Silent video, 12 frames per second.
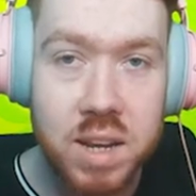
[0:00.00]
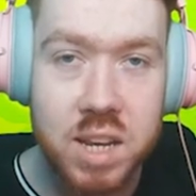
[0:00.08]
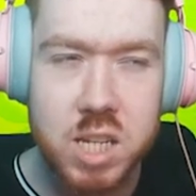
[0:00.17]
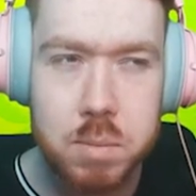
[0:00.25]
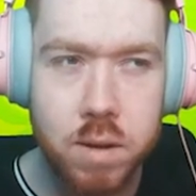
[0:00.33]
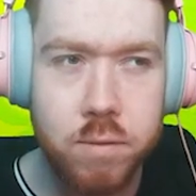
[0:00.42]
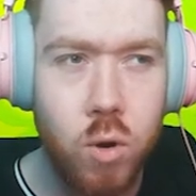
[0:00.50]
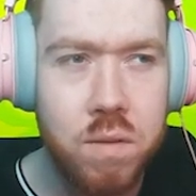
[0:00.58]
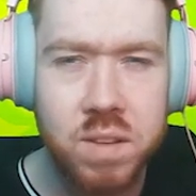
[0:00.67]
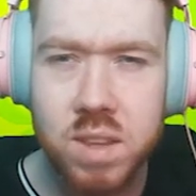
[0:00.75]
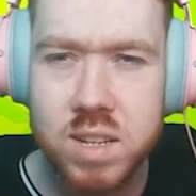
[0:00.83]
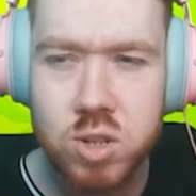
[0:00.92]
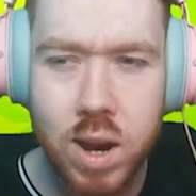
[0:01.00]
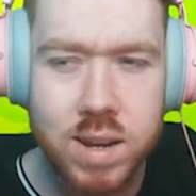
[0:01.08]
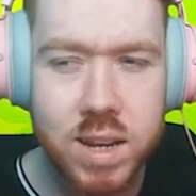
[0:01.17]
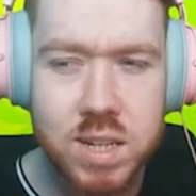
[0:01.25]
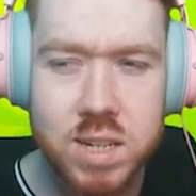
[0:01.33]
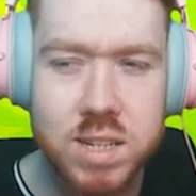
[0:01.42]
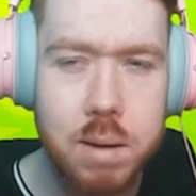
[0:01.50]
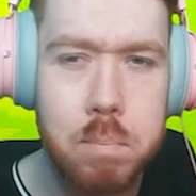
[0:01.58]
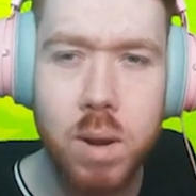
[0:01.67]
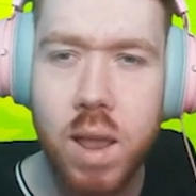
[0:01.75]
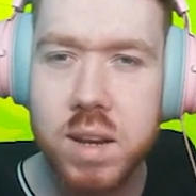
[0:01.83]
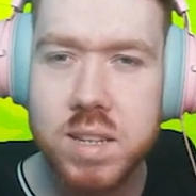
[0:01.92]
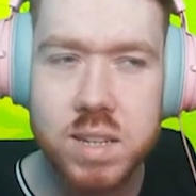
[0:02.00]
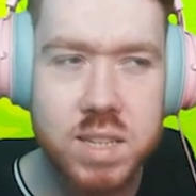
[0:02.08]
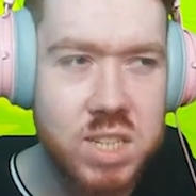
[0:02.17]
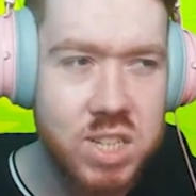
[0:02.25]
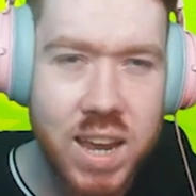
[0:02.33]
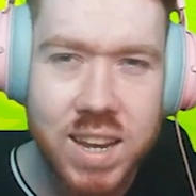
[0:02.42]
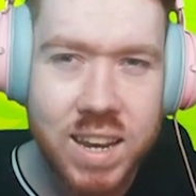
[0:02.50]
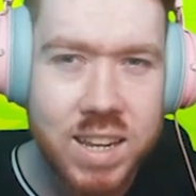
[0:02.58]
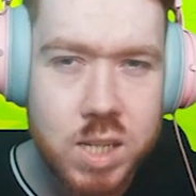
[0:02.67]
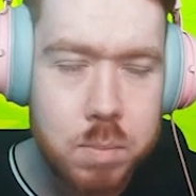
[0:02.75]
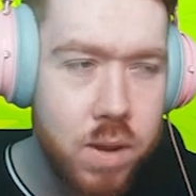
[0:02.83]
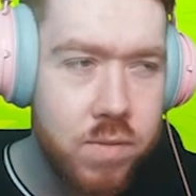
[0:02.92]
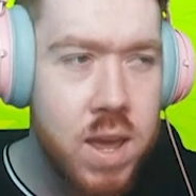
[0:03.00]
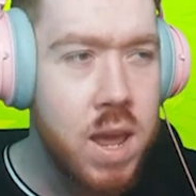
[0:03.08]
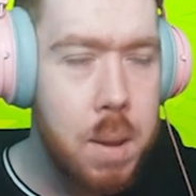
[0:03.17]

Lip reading: Elizabeth. Or I think the translation is like Blood Shed Elizabeth.